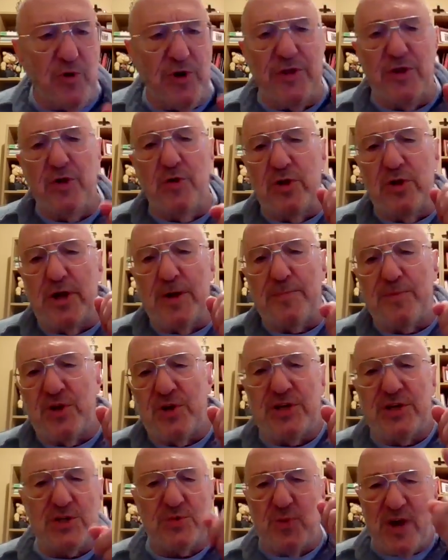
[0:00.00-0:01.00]
with you, Lipton,
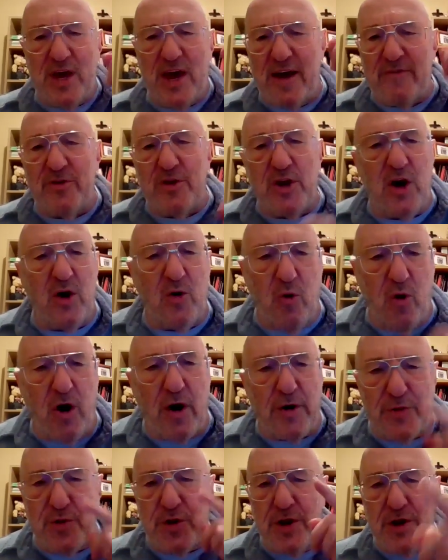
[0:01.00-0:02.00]
is we haven't
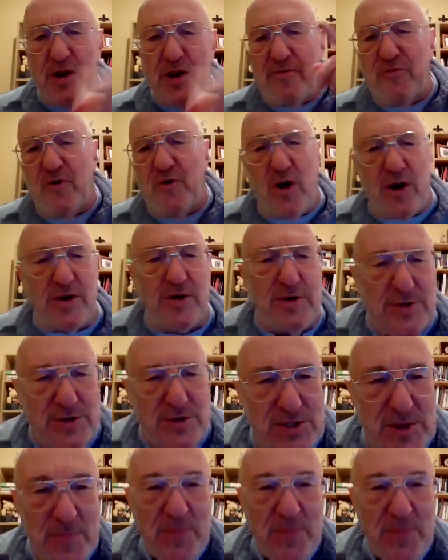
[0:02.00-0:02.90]
co-authored enough articles.